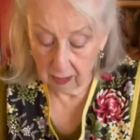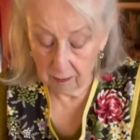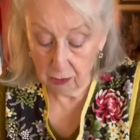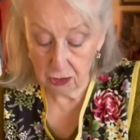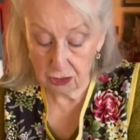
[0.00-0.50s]

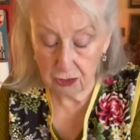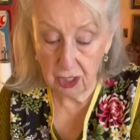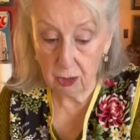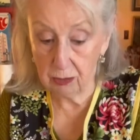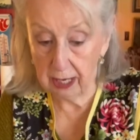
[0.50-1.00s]
Put your
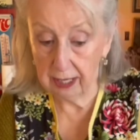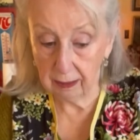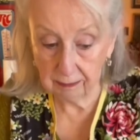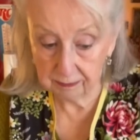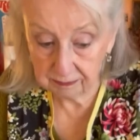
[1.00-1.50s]
dough
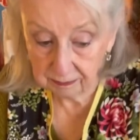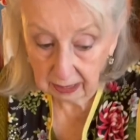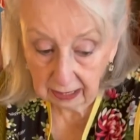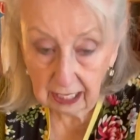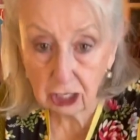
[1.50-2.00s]
down
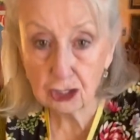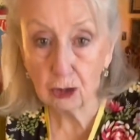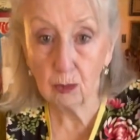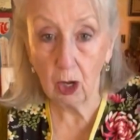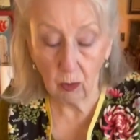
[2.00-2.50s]
and get your
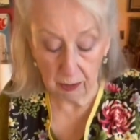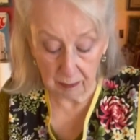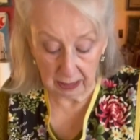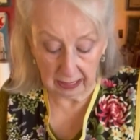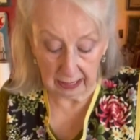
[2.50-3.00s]
rolling
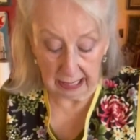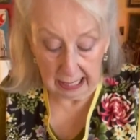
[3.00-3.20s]
pin.